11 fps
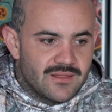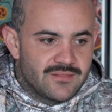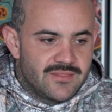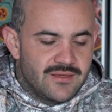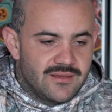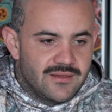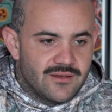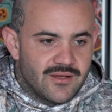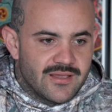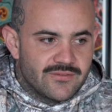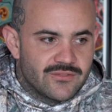
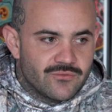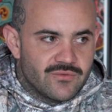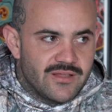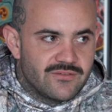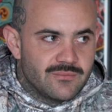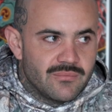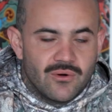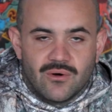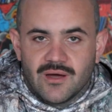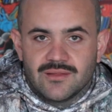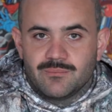the reason
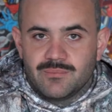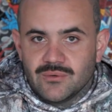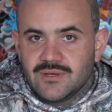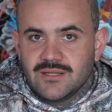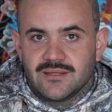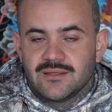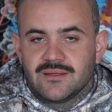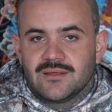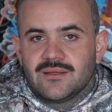behind building